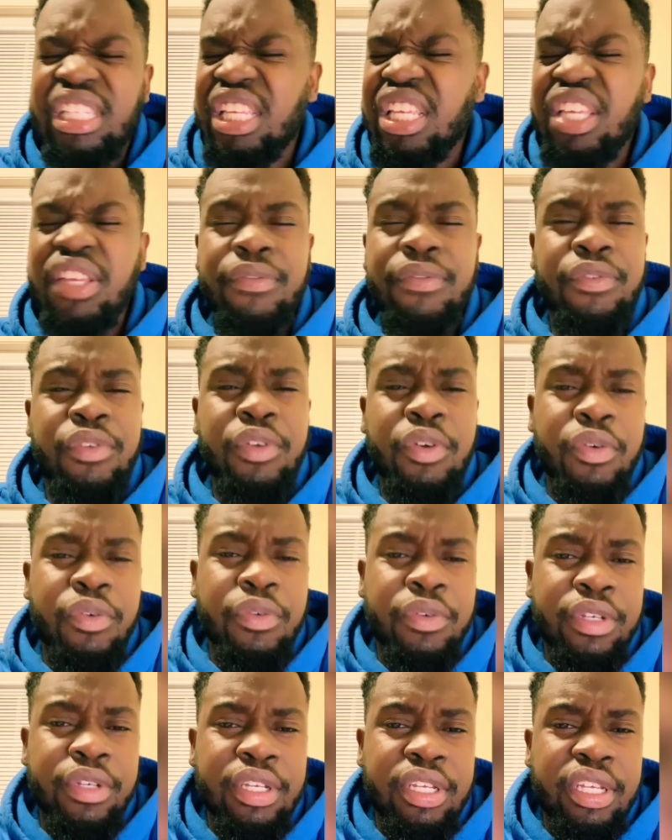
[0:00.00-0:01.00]
leave you
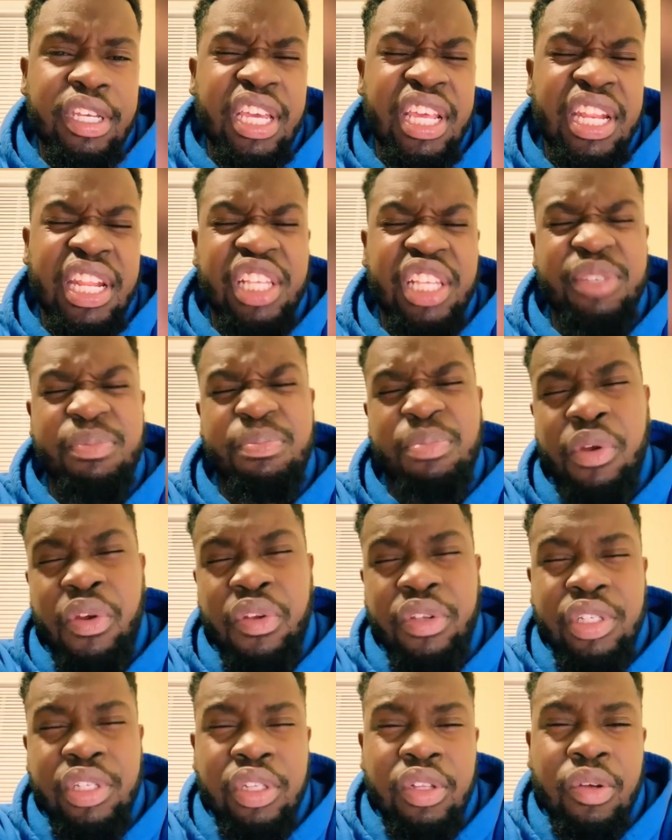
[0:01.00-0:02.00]
and
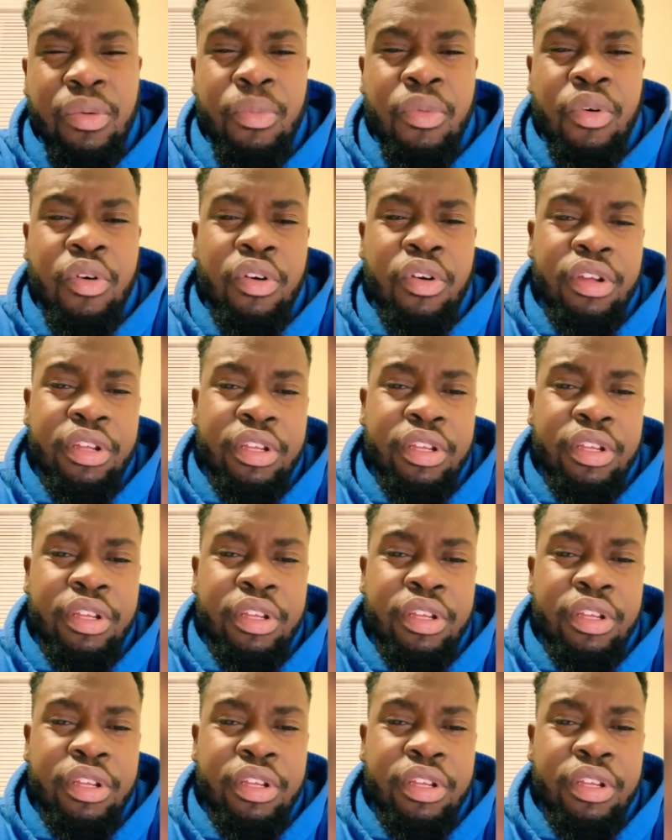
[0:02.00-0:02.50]
experience a little more.